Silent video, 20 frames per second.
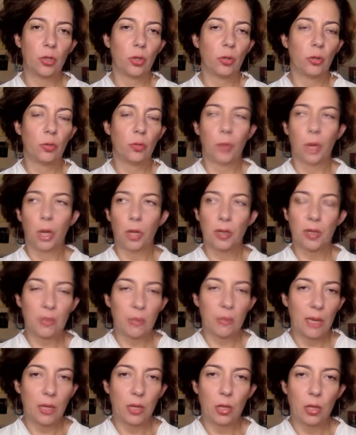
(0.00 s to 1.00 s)
to
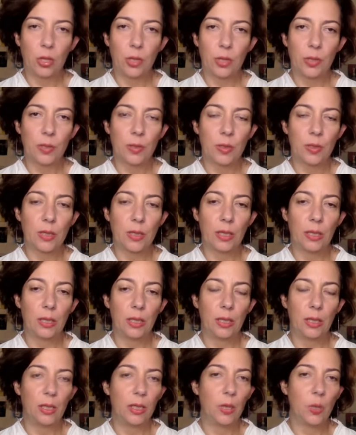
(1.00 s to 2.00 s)
policymakers
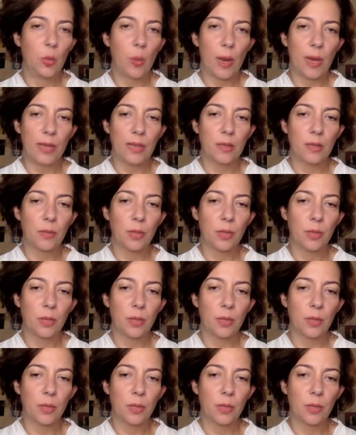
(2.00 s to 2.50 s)
in the US,